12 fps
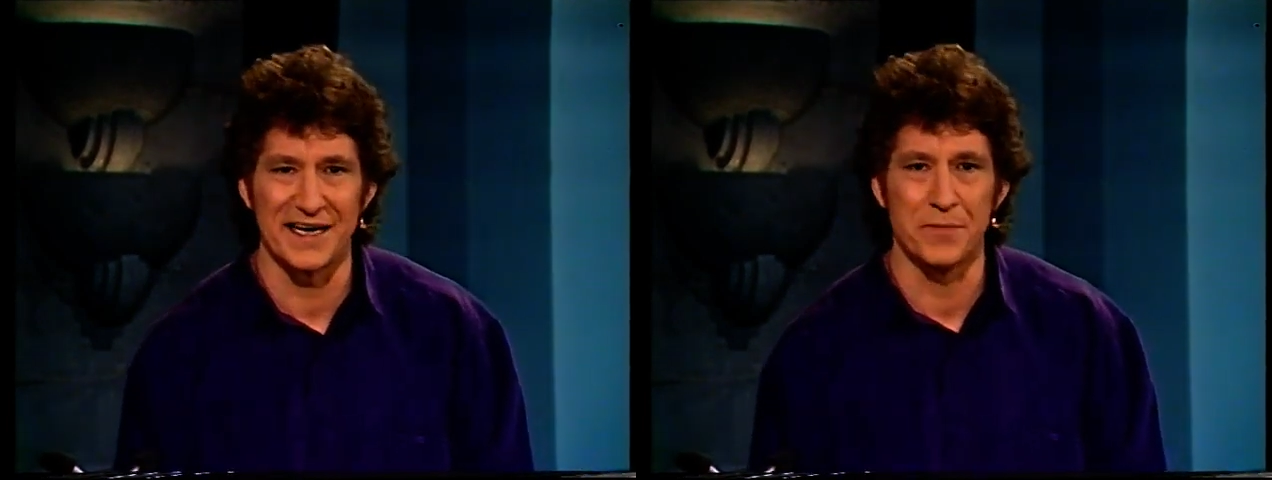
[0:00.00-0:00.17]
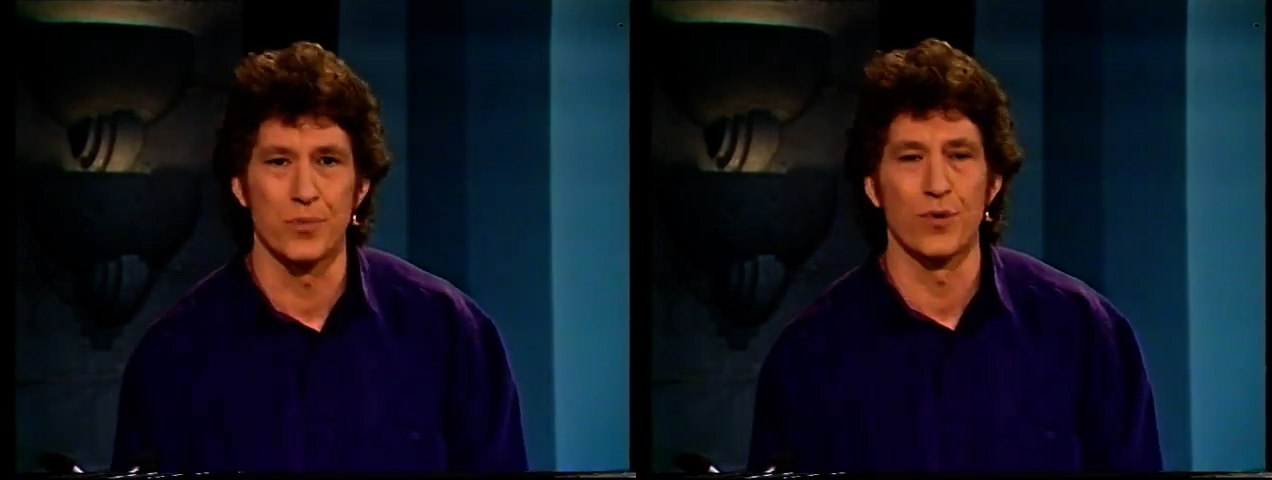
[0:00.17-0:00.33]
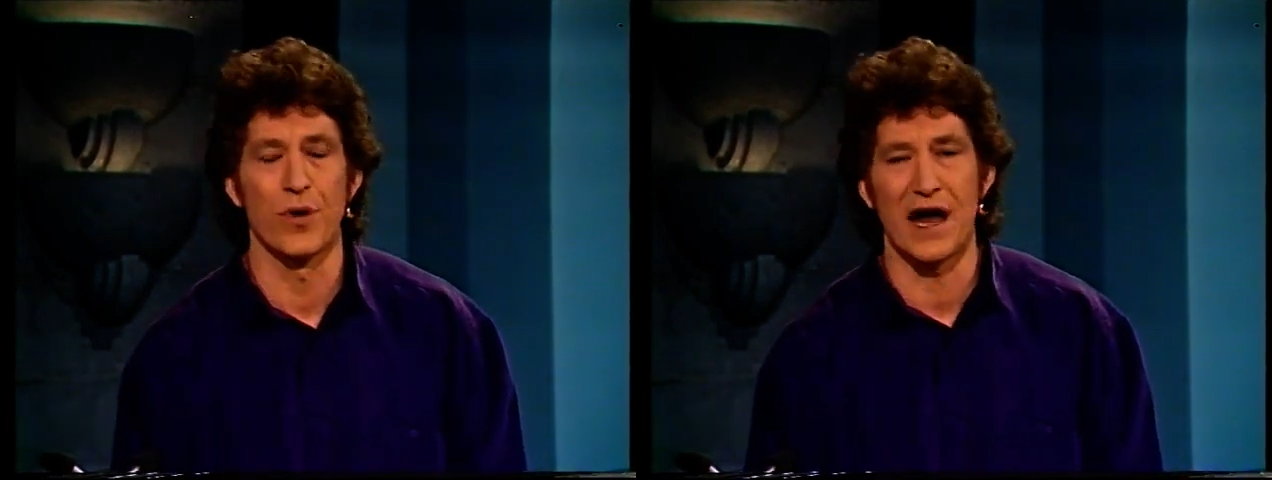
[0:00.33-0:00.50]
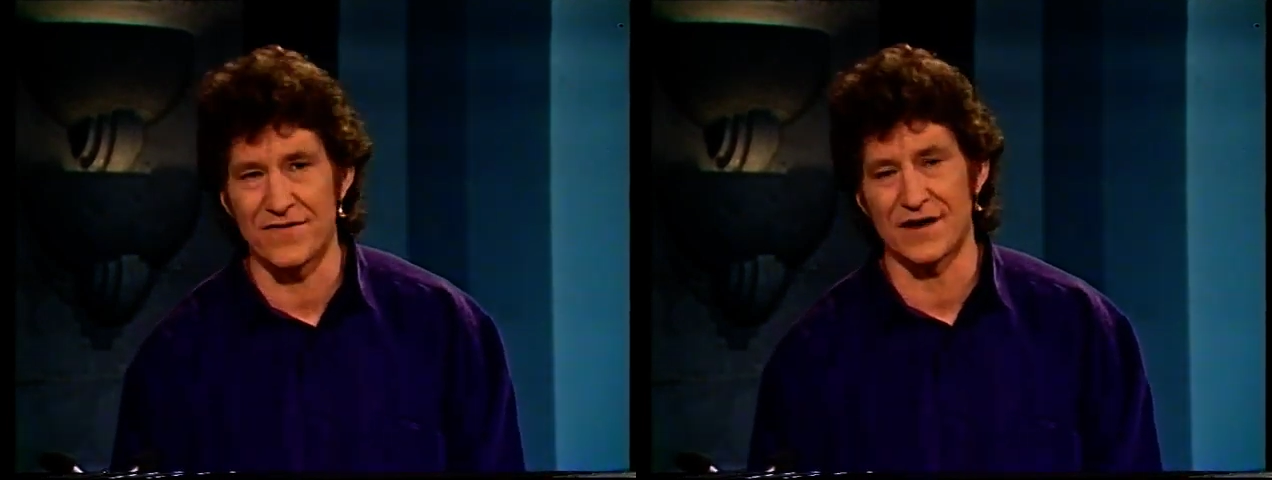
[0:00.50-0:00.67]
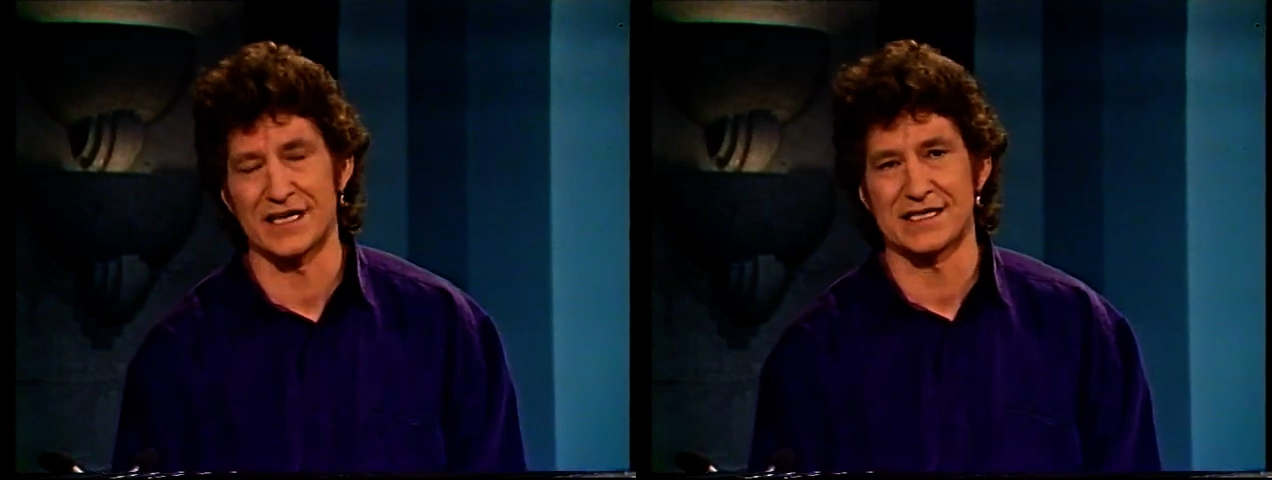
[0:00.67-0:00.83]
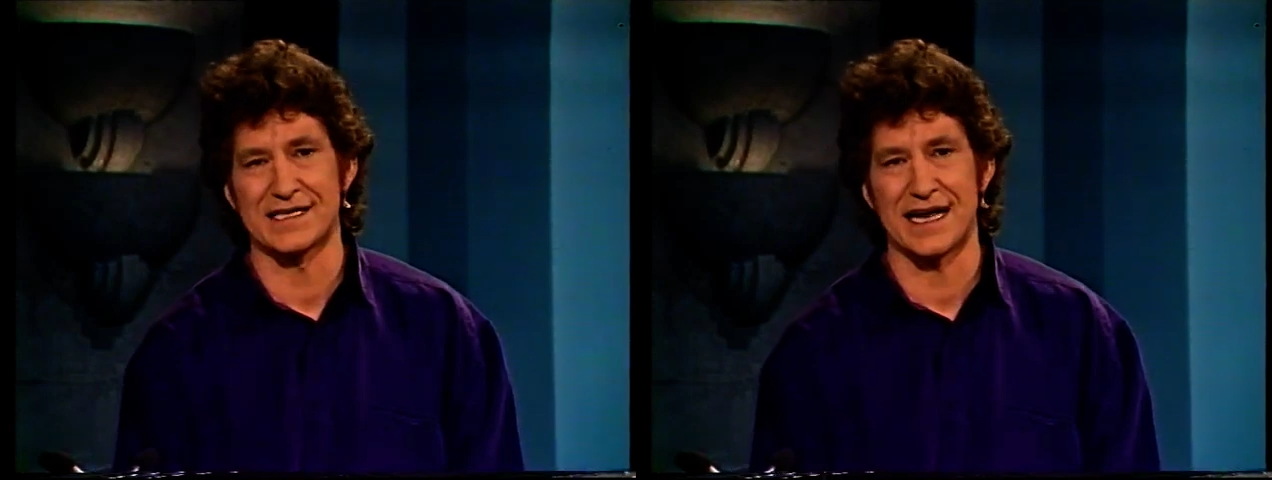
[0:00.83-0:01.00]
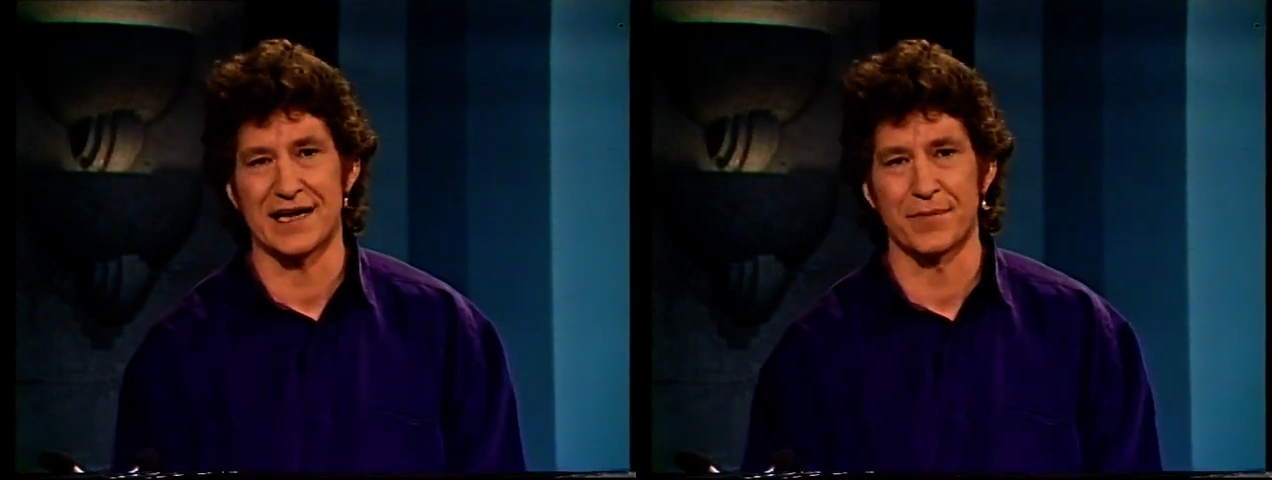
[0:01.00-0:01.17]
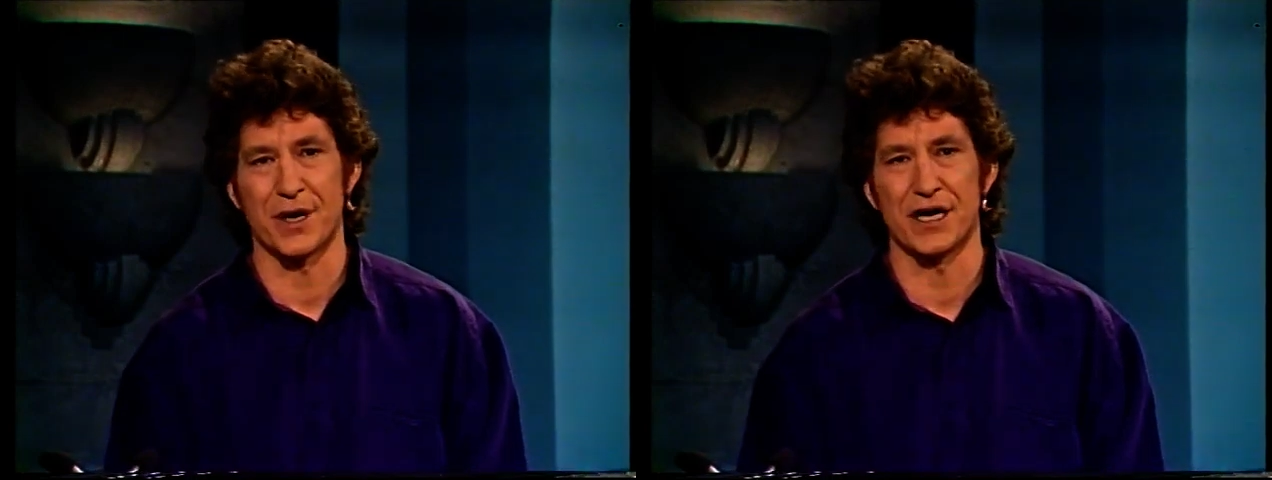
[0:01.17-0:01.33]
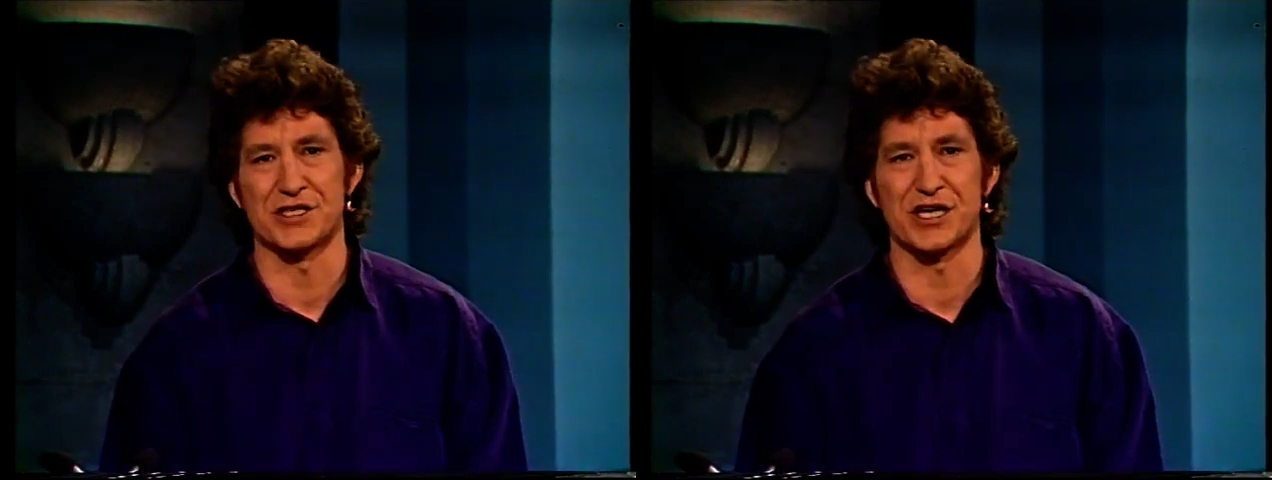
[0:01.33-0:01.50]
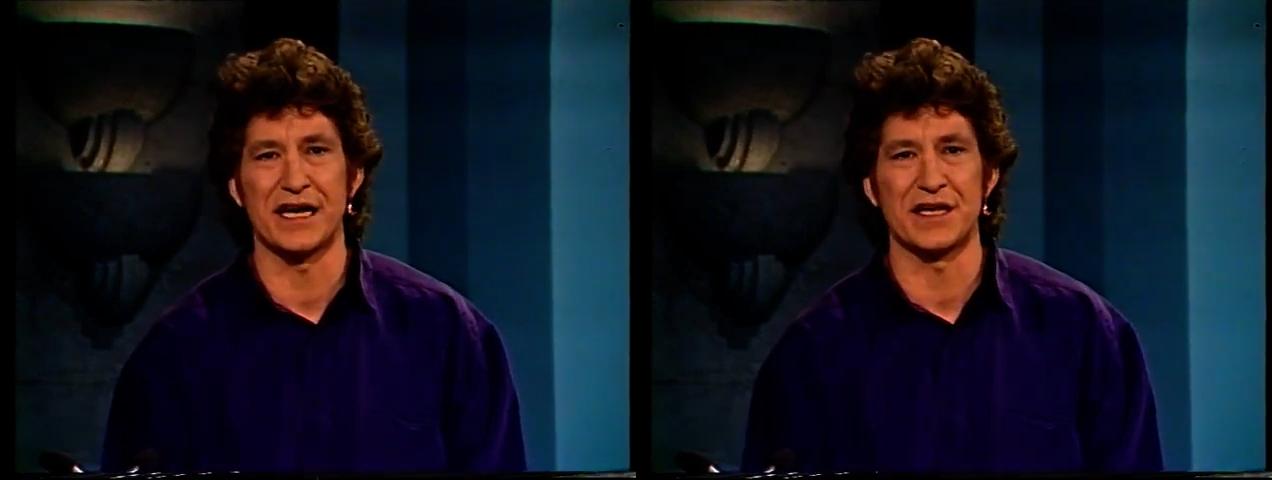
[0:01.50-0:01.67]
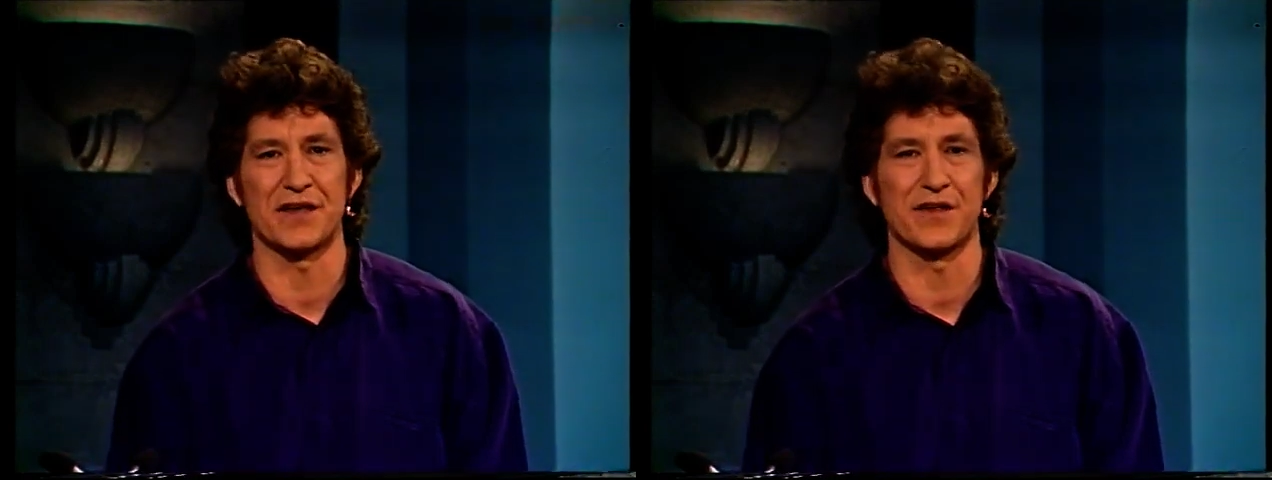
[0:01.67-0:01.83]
bravely standing by. Jane, are you